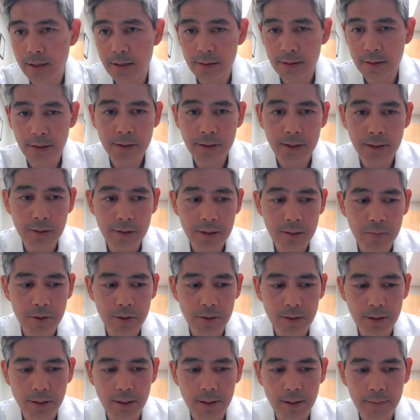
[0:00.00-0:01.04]
and Latino
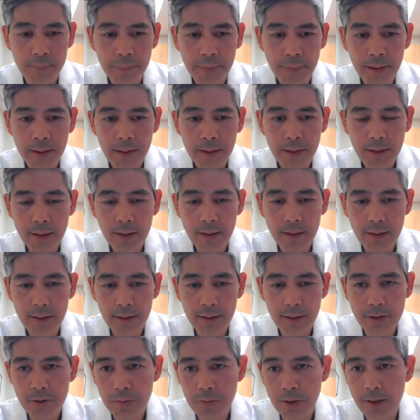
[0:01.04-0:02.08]
community, uh,
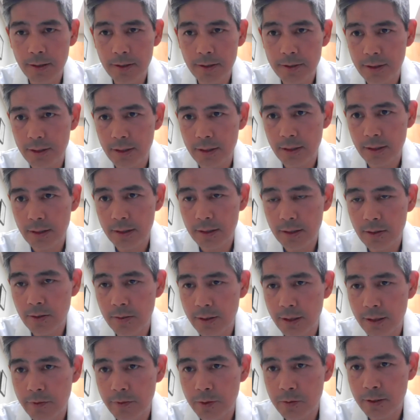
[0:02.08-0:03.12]
as well as, uh, you
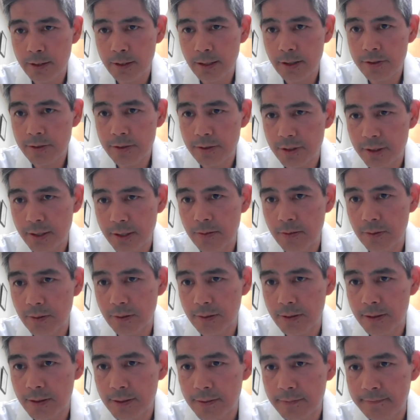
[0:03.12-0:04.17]
know, everyone else in
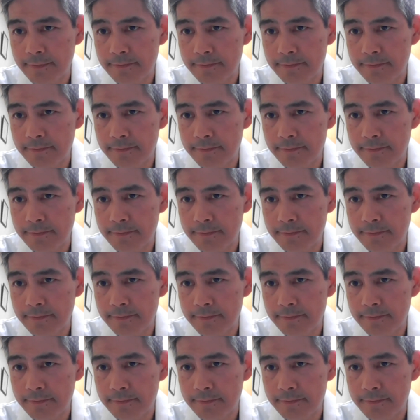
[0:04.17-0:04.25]
general.